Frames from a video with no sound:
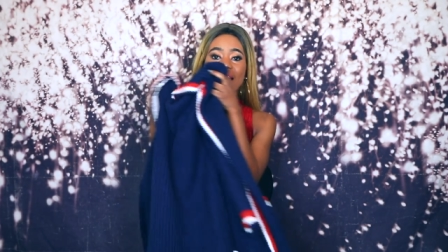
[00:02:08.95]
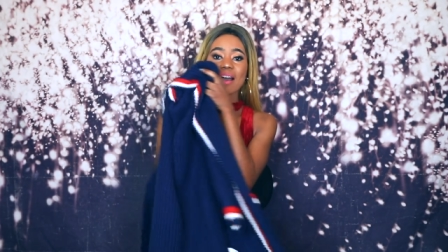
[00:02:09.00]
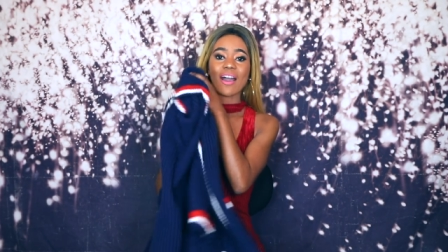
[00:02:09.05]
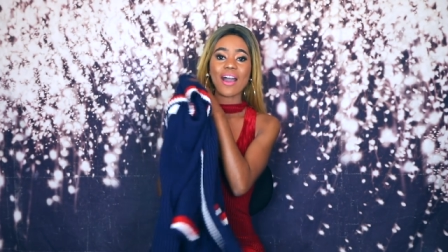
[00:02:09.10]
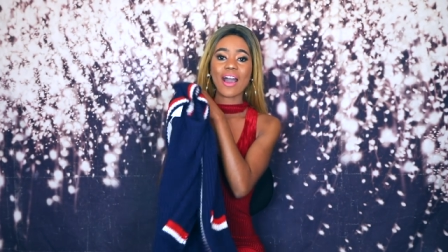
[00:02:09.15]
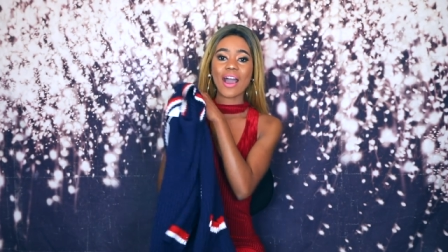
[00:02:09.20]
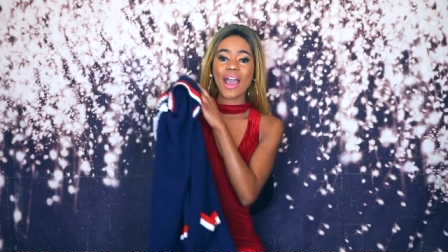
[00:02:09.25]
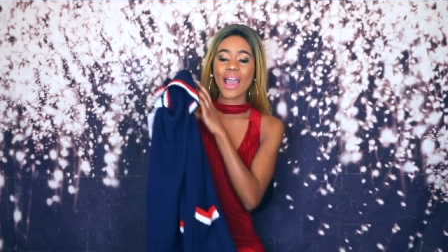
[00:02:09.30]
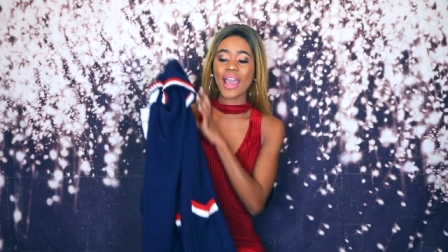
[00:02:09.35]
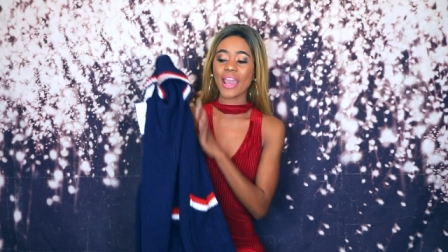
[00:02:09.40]

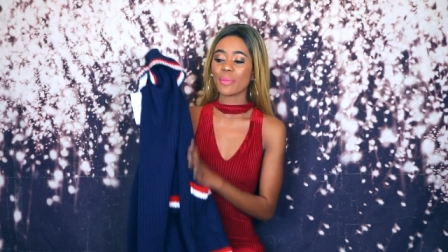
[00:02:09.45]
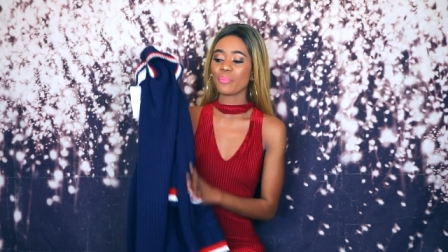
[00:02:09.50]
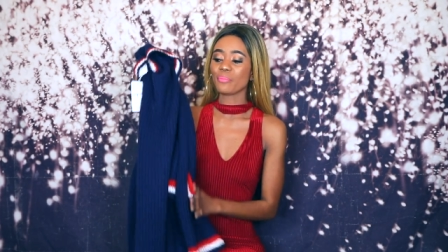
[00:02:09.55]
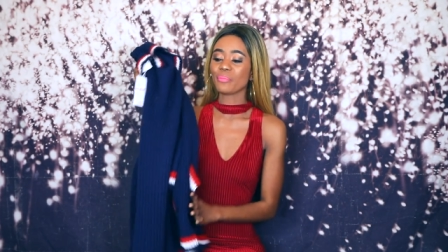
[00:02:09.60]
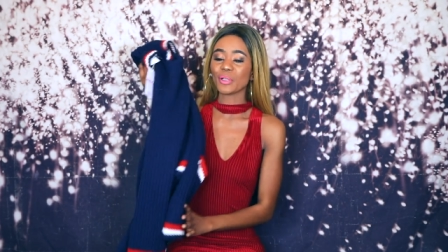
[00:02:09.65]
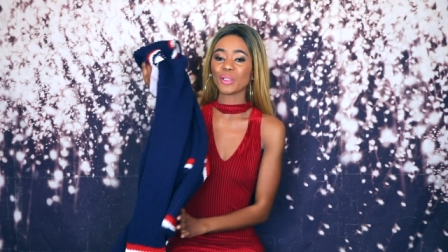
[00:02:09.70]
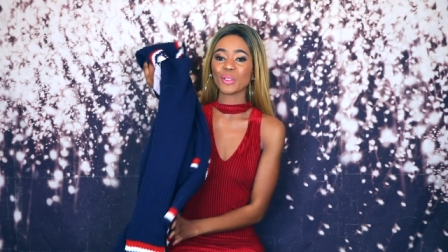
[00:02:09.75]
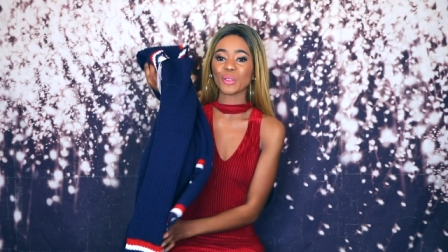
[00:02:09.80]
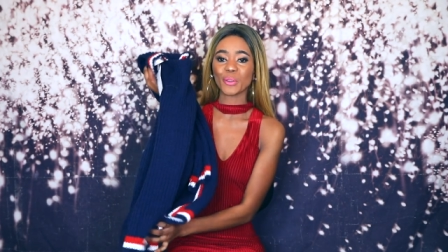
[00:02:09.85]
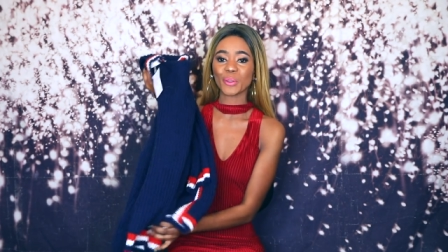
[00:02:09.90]
eye
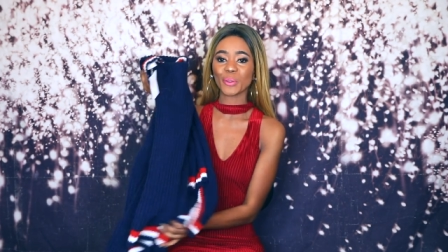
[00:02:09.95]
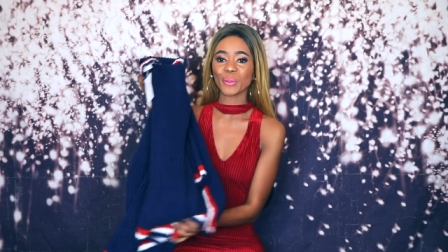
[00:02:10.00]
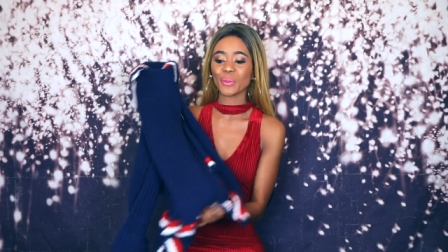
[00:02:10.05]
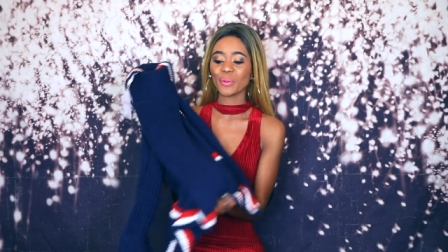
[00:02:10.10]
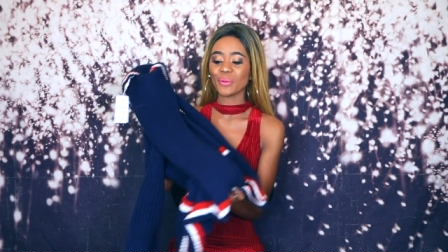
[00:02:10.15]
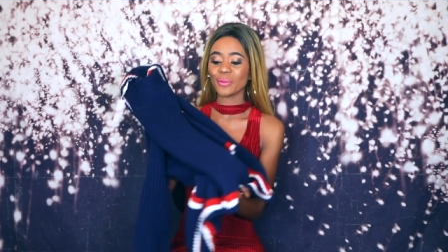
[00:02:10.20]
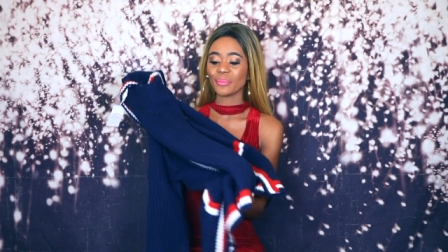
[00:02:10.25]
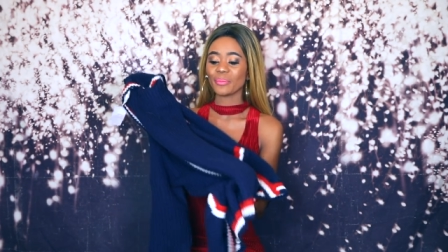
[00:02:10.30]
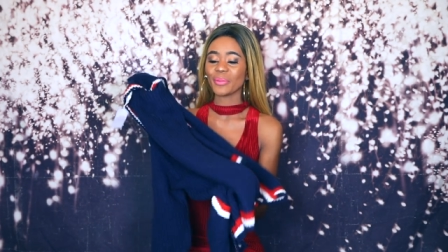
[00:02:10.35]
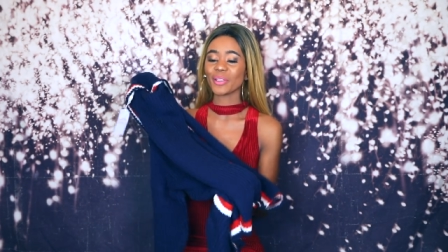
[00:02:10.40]
blue
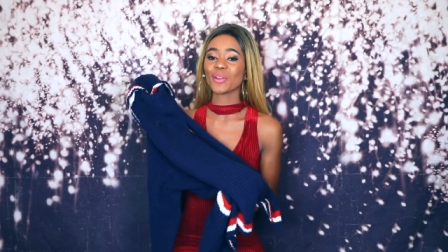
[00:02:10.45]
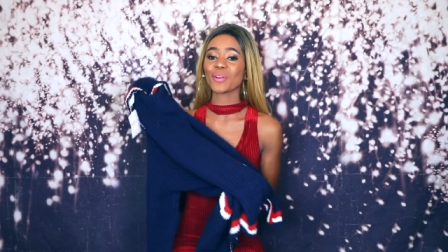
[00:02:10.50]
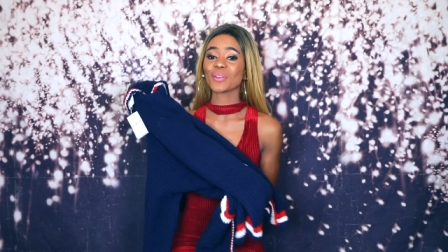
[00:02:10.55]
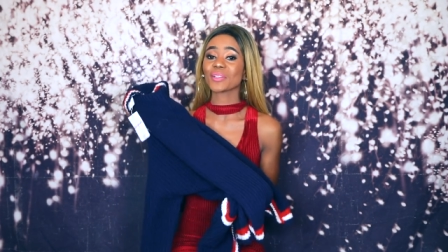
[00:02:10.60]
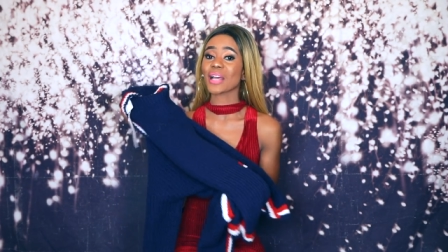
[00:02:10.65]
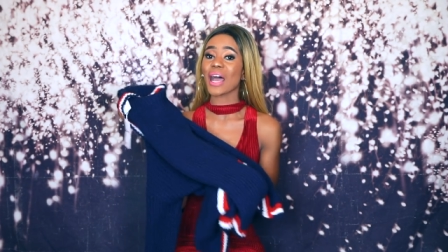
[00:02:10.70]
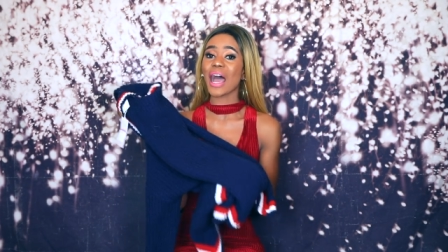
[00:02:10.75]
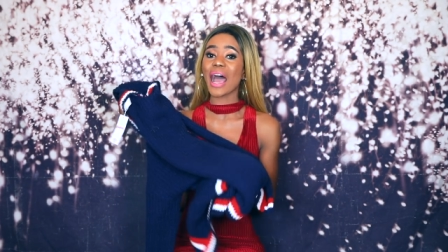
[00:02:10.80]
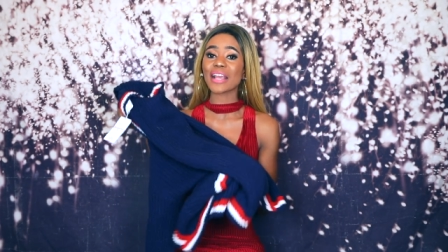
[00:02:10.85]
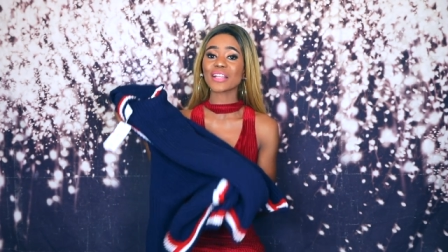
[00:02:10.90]
because
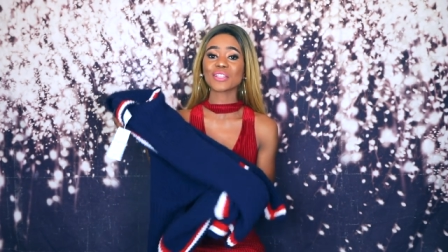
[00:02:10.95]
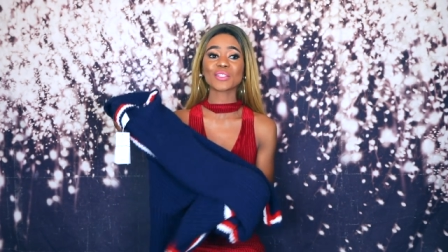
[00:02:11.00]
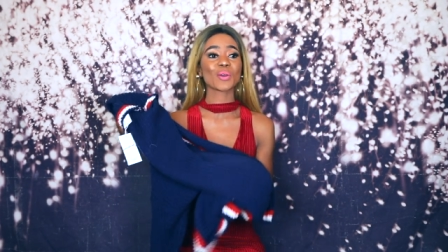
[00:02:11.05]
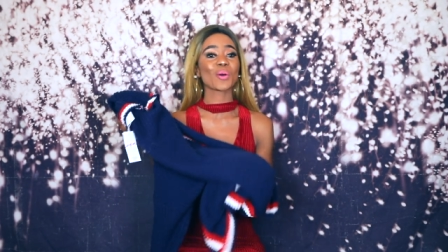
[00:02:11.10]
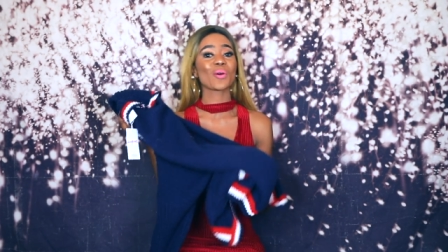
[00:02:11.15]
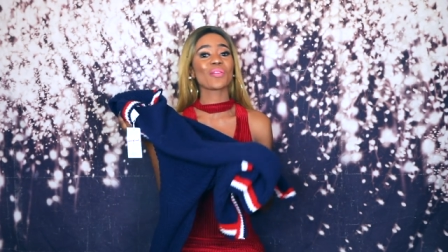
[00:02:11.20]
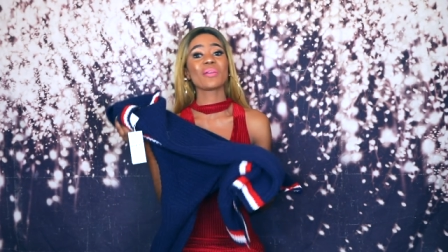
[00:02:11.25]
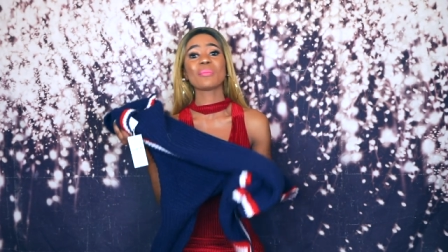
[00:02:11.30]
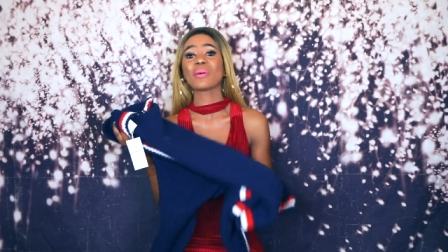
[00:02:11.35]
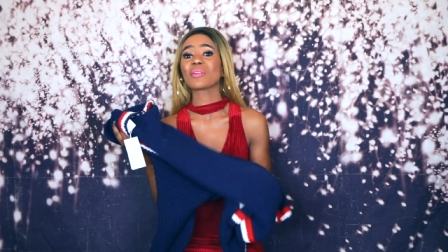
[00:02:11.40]
I
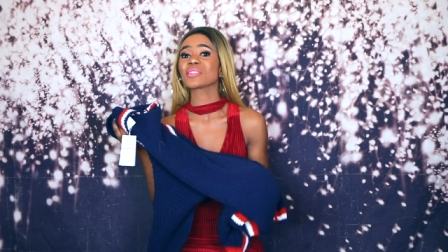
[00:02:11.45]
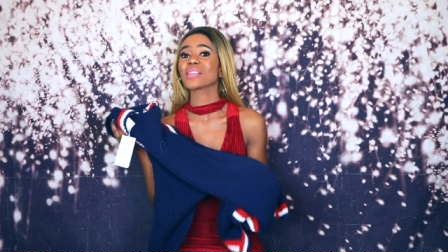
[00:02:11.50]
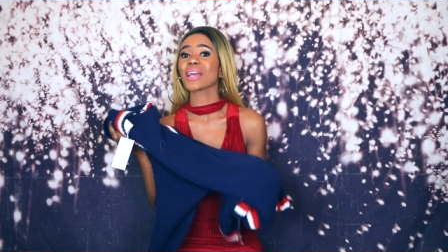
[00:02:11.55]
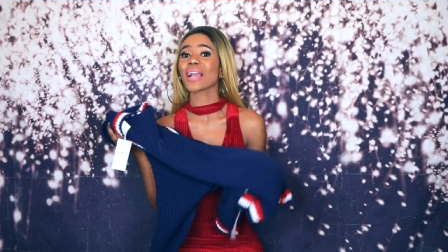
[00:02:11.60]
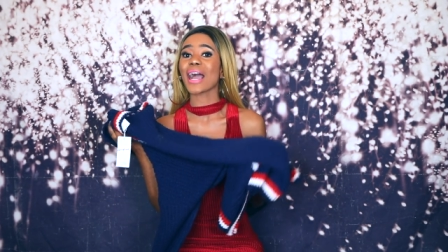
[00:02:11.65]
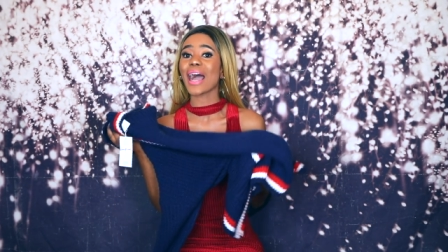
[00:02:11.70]
saw them I was like